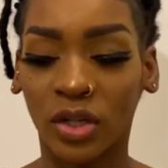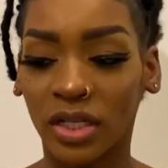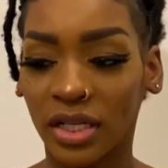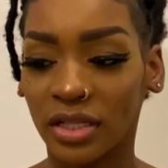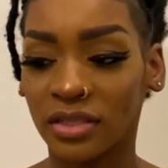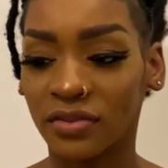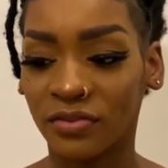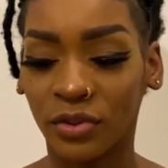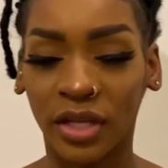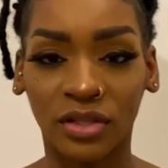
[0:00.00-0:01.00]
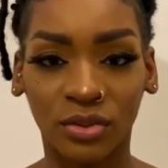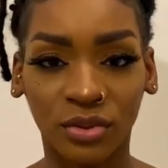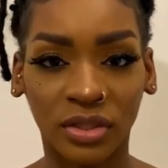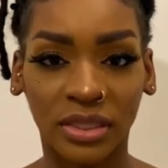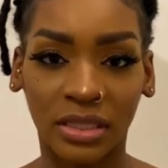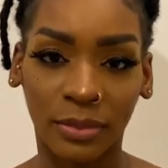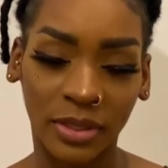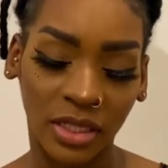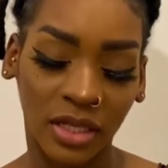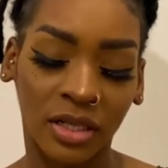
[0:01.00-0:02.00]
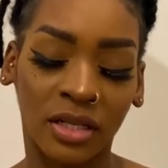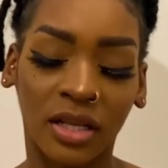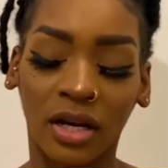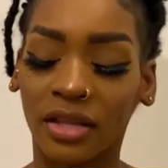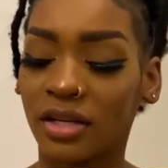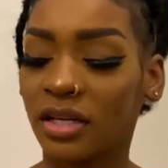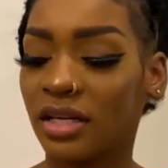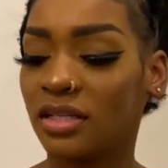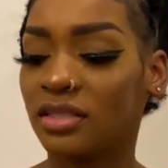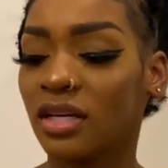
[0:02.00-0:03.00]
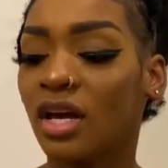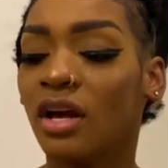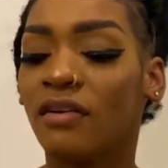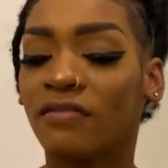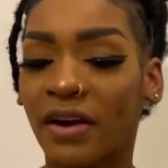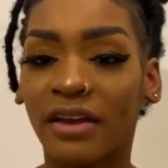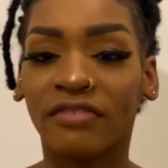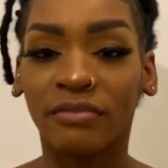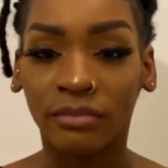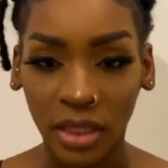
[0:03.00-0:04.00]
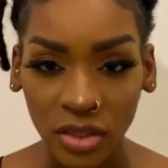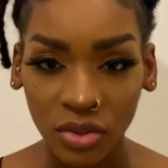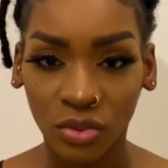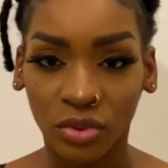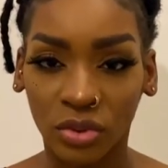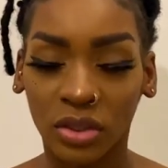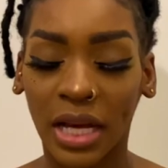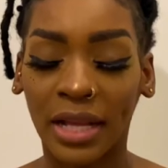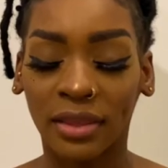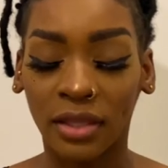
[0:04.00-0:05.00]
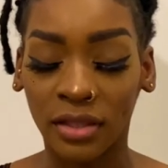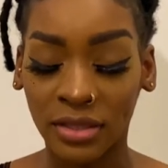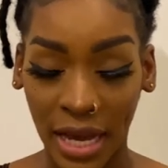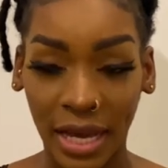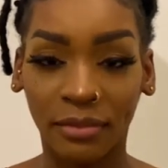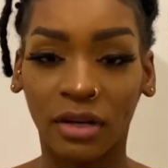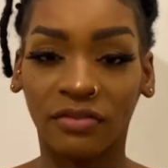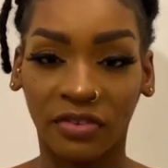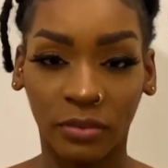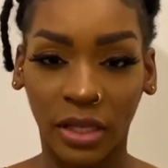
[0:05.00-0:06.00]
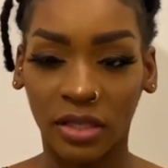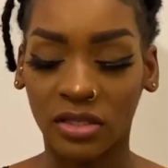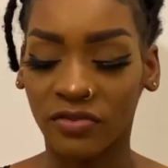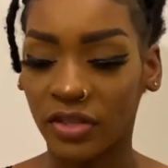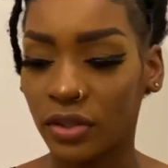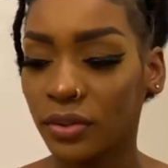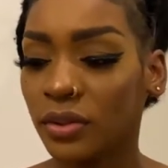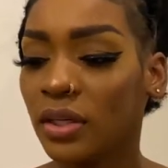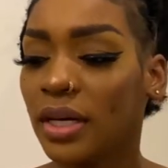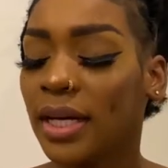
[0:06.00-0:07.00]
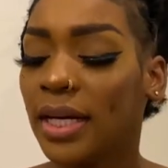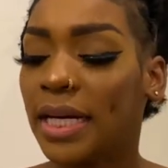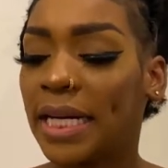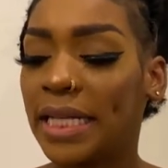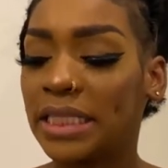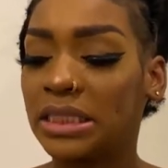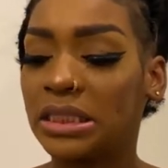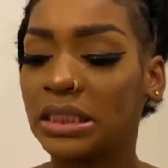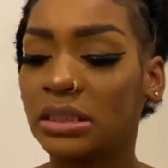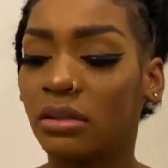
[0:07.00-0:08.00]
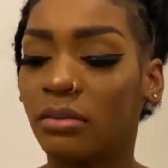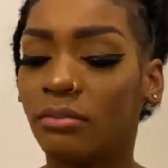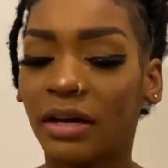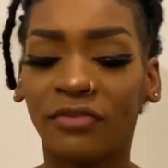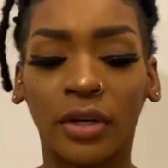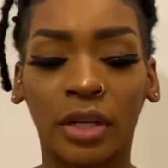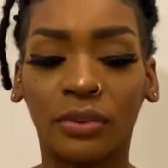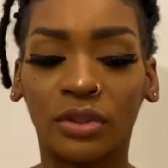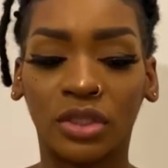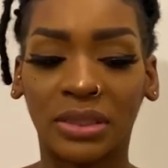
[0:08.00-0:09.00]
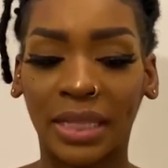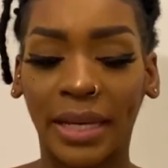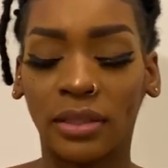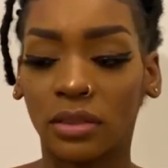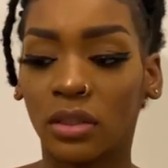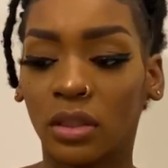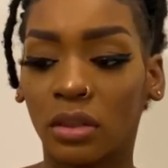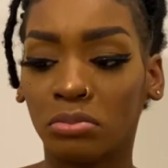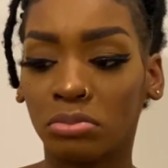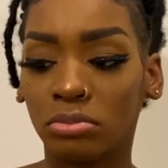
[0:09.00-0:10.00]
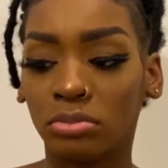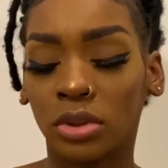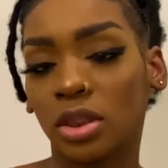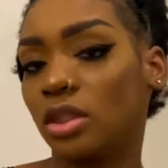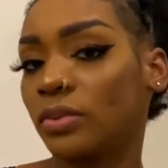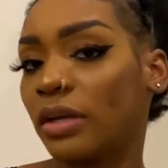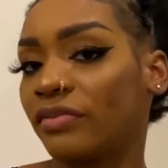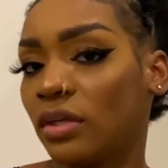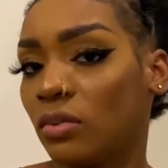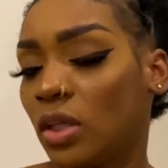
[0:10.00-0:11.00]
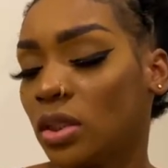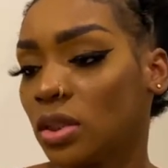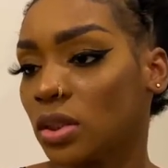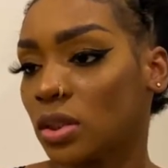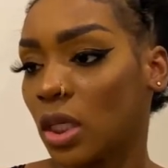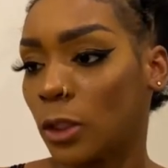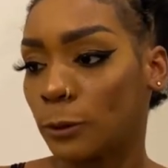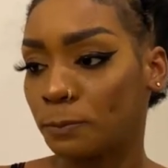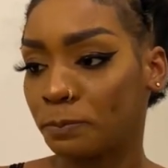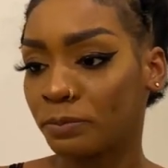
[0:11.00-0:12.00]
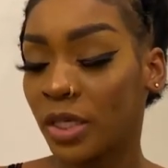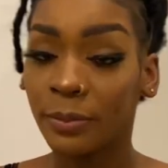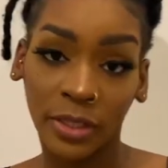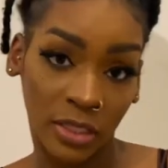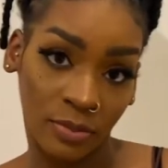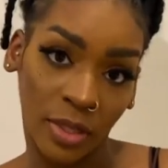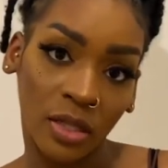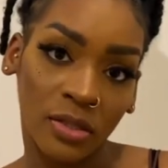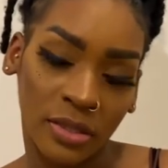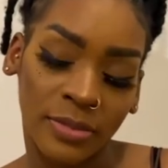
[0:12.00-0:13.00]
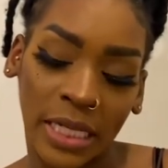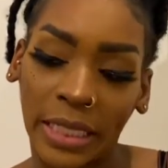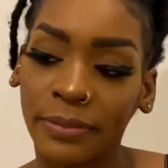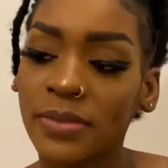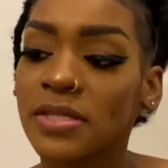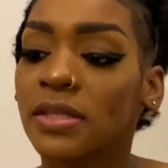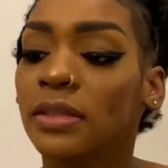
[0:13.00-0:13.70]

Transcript: One is 4 years old, his name is Aidan. The other is 5 months old at the time of filming this video. And my 4-year-old just kind of does whatever he wants. He believes me sometimes.